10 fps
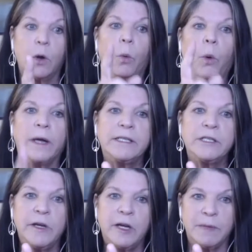What did
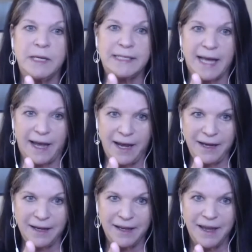you hear me say?
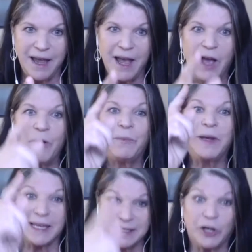
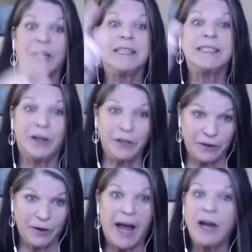Because they're going to tell
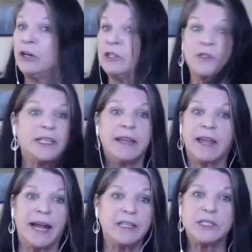you, I heard you say
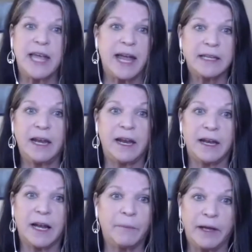that I just can't get it,
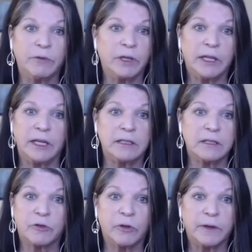and I'm like really
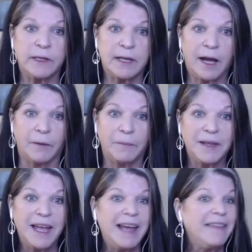screwing this up.
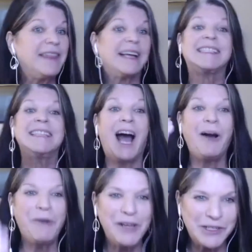That's
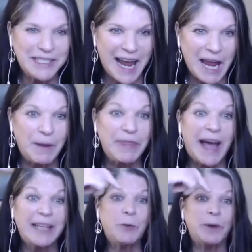not what you're saying, but
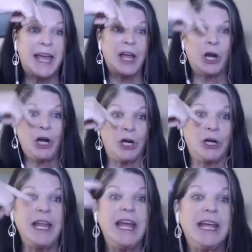that's what they
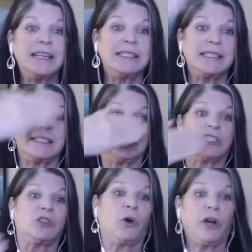heard, because it's
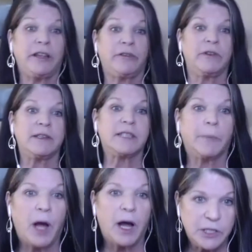distorted through the
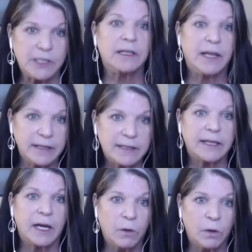subconscious lens that
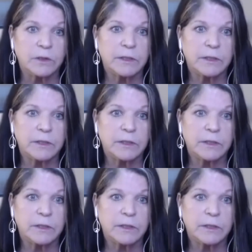they hold.